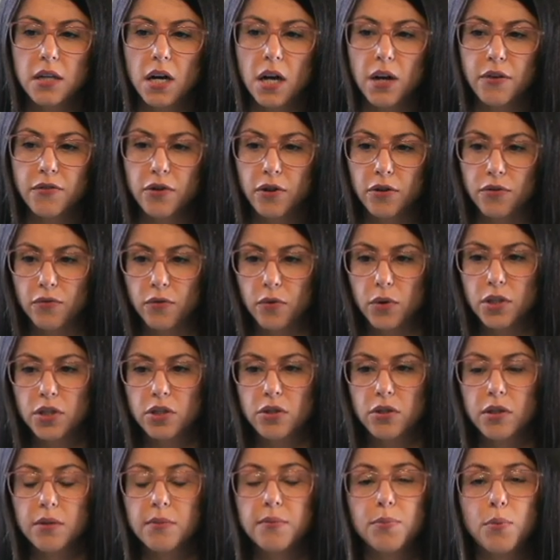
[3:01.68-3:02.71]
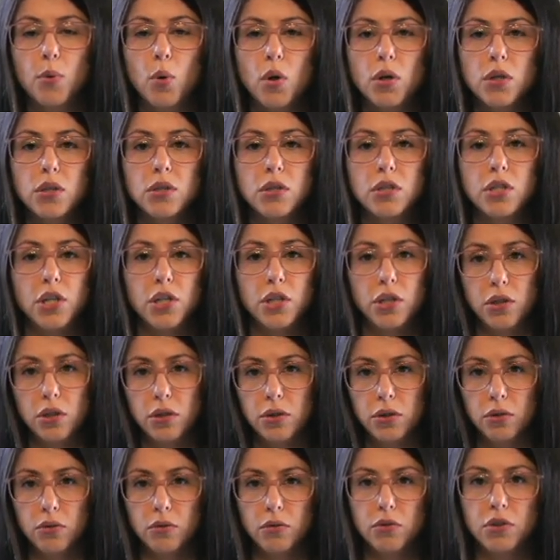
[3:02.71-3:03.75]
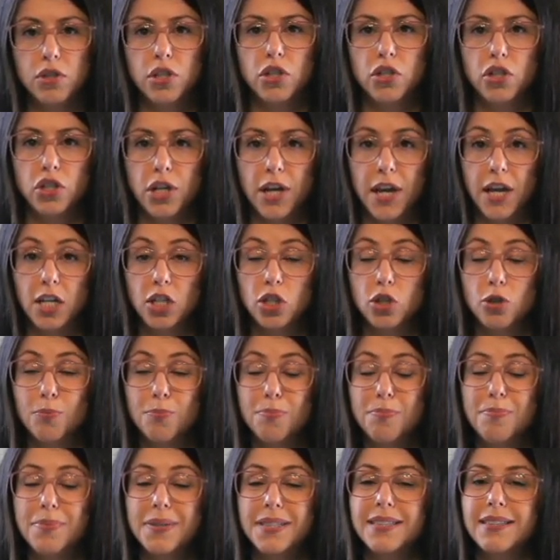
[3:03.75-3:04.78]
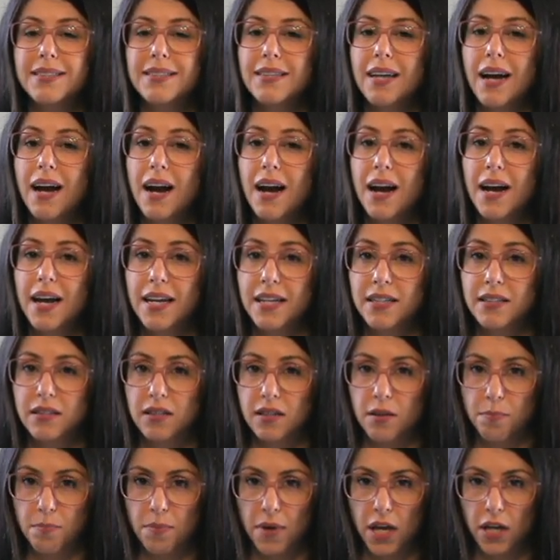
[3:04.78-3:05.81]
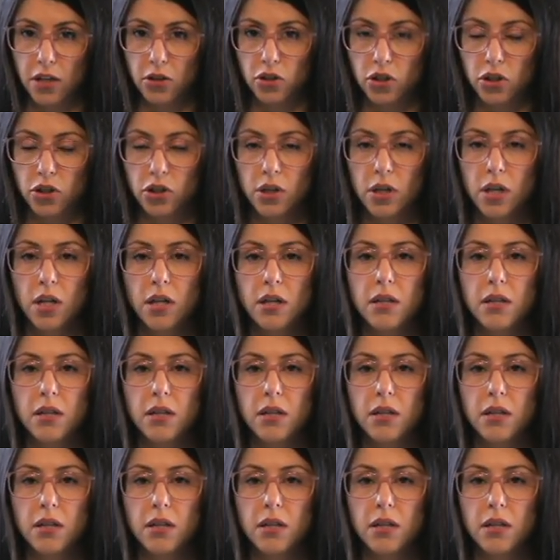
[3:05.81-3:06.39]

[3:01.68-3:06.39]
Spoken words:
of your voice are important to you to change besides the pitch.